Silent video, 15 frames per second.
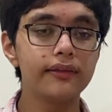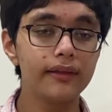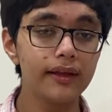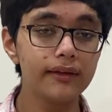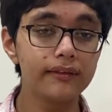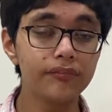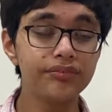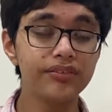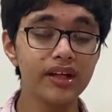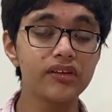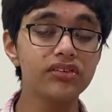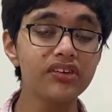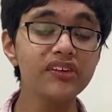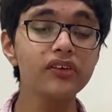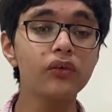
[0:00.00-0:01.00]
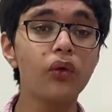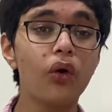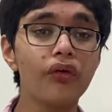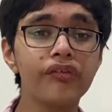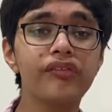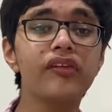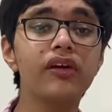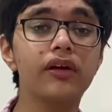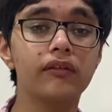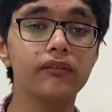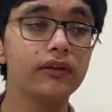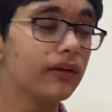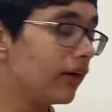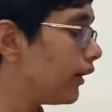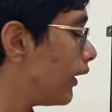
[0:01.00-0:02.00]
the friction caused the
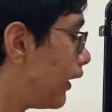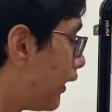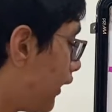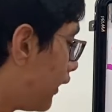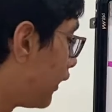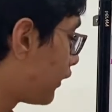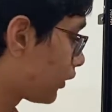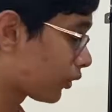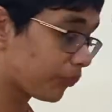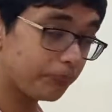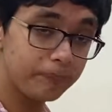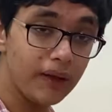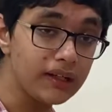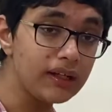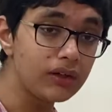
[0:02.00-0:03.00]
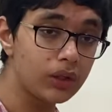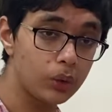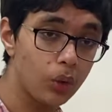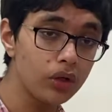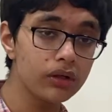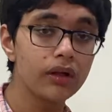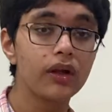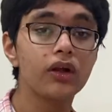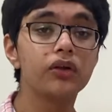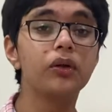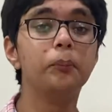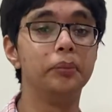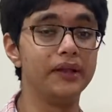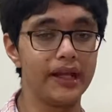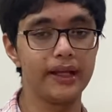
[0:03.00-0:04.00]
parent rock to
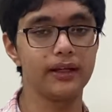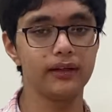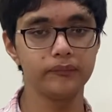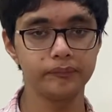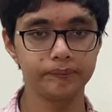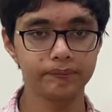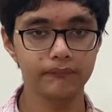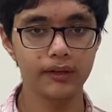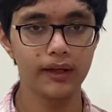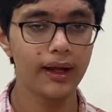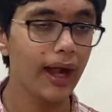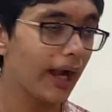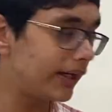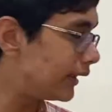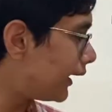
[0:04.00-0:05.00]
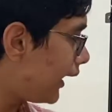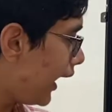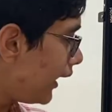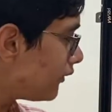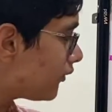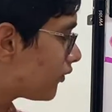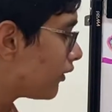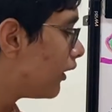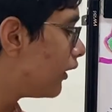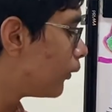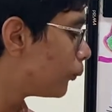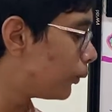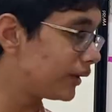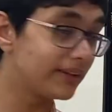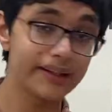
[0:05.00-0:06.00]
break, and hence
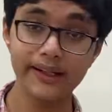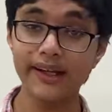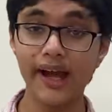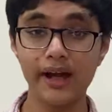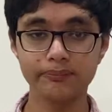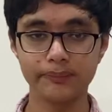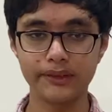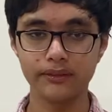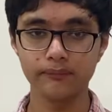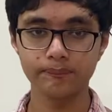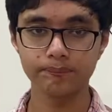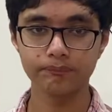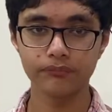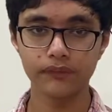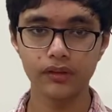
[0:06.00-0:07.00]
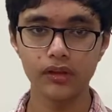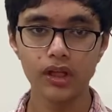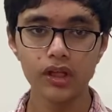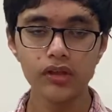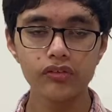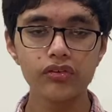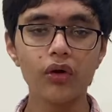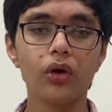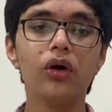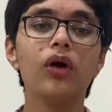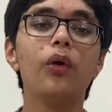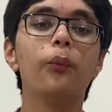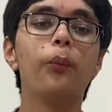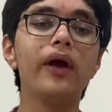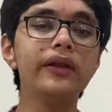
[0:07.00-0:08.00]
weathering happened. So
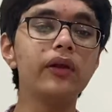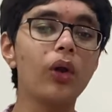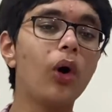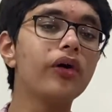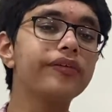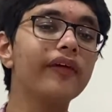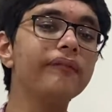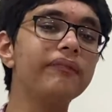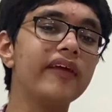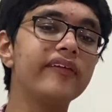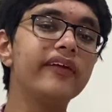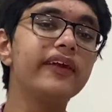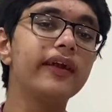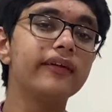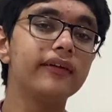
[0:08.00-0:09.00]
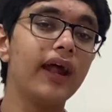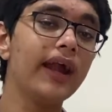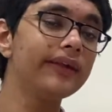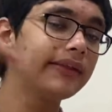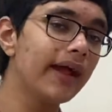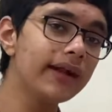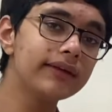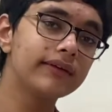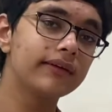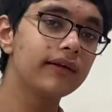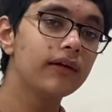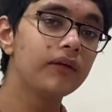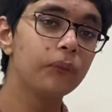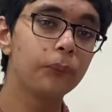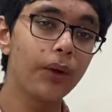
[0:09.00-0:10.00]
when rocks are presented, and that
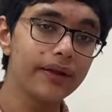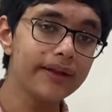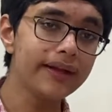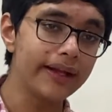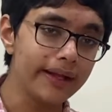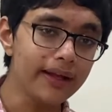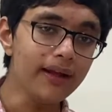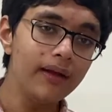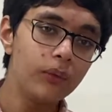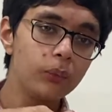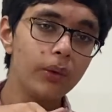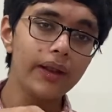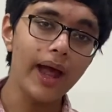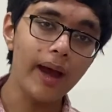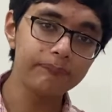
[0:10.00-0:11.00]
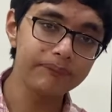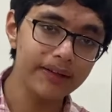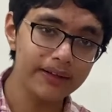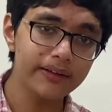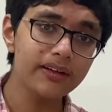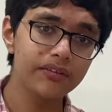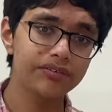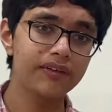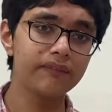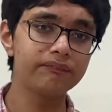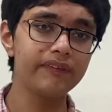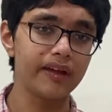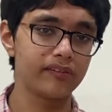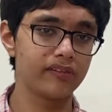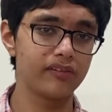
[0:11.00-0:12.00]
weathering will happen at a different
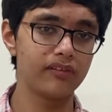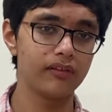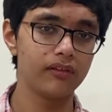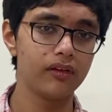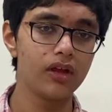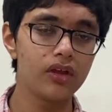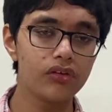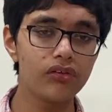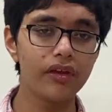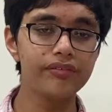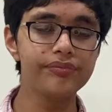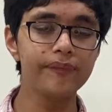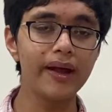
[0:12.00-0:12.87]
pace. So if